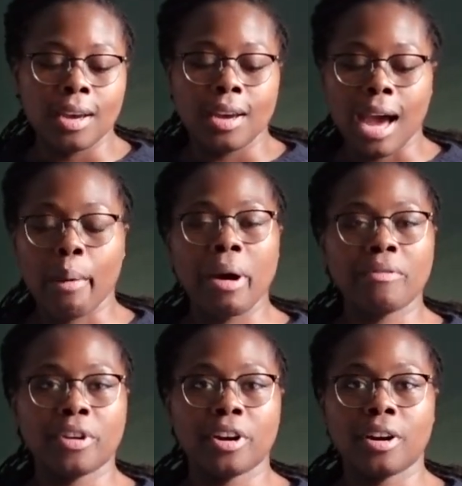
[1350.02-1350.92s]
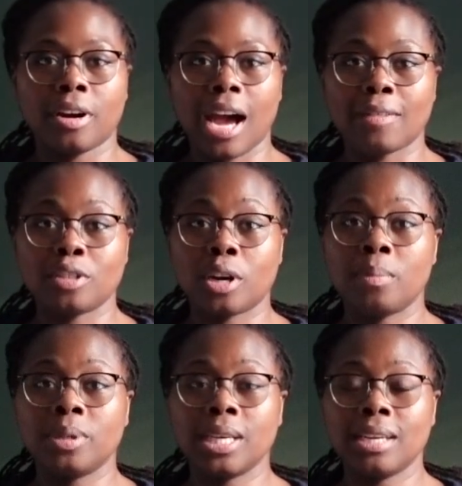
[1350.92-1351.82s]
However, after
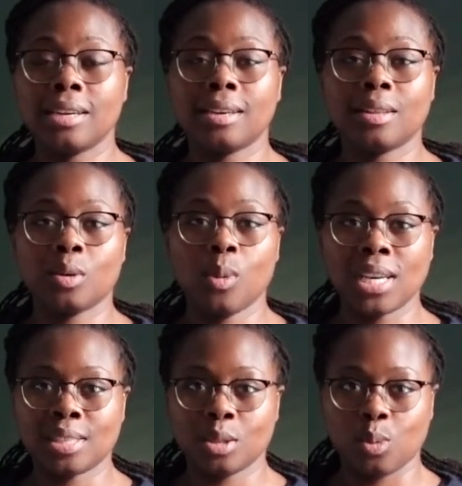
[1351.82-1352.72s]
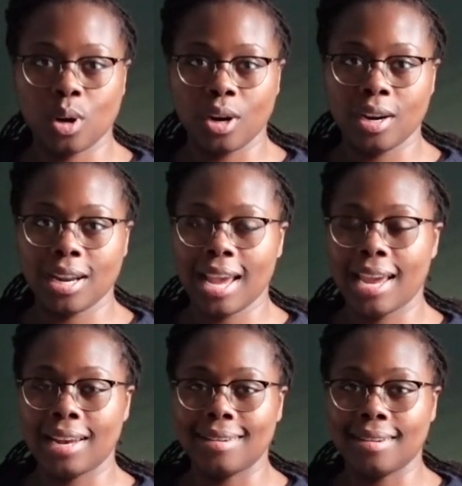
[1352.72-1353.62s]
completing the Westward
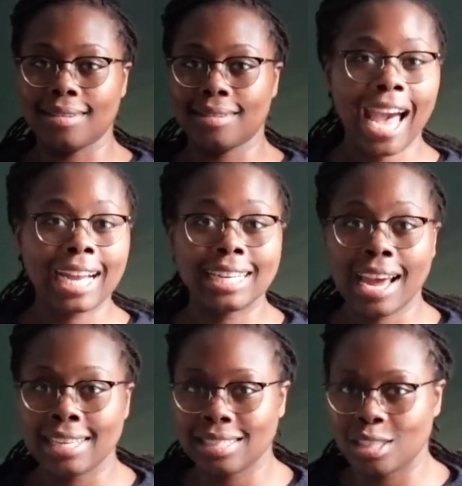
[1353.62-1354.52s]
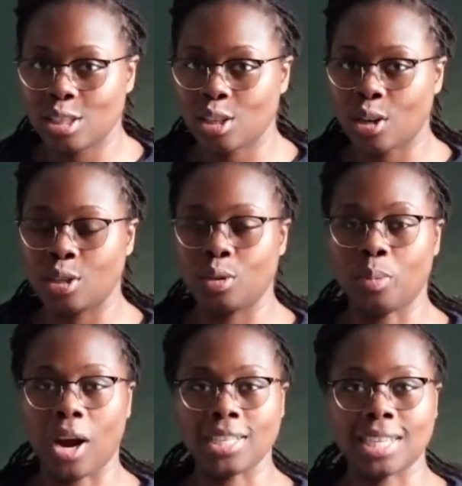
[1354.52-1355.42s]
and agonizing to start a new
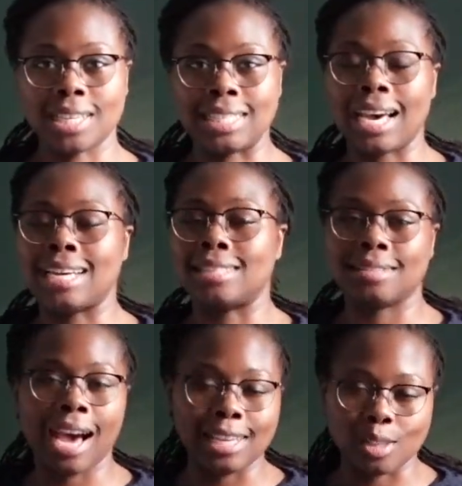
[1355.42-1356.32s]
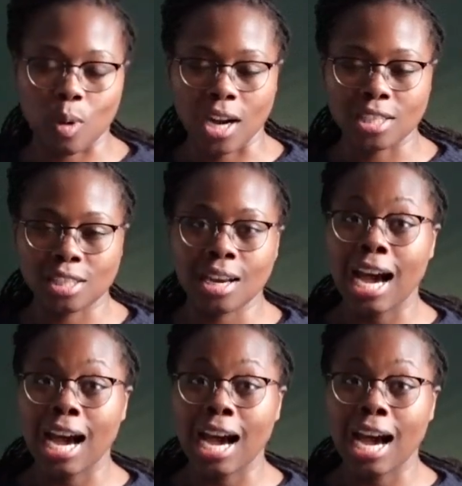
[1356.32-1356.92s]
project, I swatched.